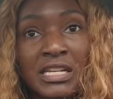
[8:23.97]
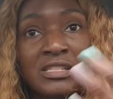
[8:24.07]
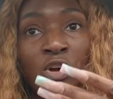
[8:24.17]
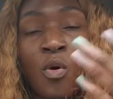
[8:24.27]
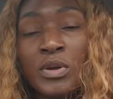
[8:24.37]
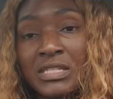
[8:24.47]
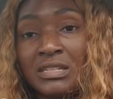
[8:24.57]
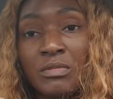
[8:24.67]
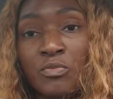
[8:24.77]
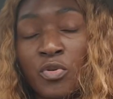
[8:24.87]
always a
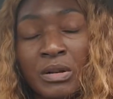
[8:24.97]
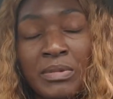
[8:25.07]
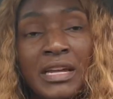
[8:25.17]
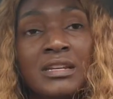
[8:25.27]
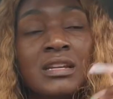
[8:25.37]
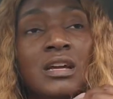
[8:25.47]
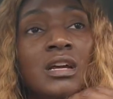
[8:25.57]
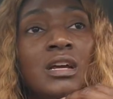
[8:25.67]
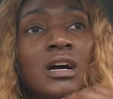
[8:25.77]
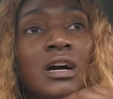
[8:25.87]
little bit more to blend,
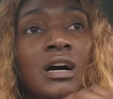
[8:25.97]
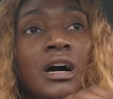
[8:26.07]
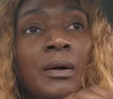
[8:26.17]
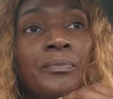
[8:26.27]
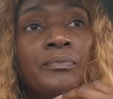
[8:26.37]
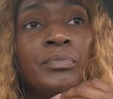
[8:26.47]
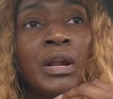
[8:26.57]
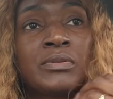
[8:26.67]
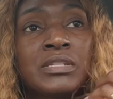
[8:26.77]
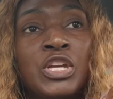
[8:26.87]
but I
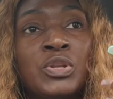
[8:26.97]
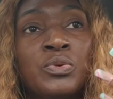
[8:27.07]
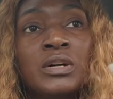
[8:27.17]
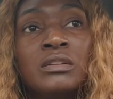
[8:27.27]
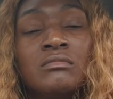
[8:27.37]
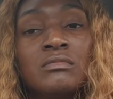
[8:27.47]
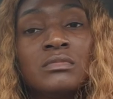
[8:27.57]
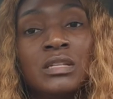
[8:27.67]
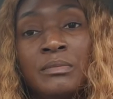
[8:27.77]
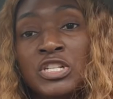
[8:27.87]
was like, you know what,
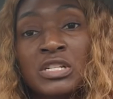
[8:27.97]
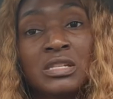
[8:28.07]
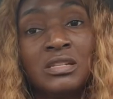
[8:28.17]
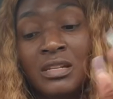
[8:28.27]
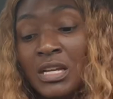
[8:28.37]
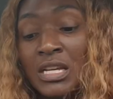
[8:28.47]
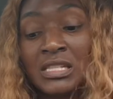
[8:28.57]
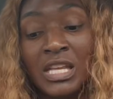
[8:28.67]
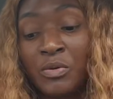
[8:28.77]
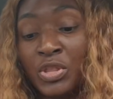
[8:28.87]
let me just
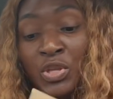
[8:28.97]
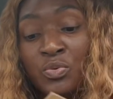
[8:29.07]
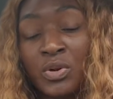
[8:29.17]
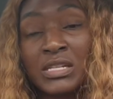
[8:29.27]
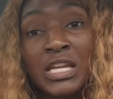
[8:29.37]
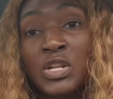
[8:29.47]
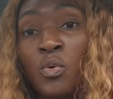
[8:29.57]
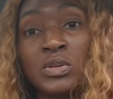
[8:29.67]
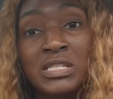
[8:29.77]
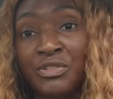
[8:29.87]
stick with you because I know
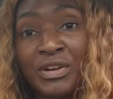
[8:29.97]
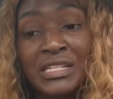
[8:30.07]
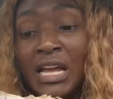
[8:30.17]
it's the right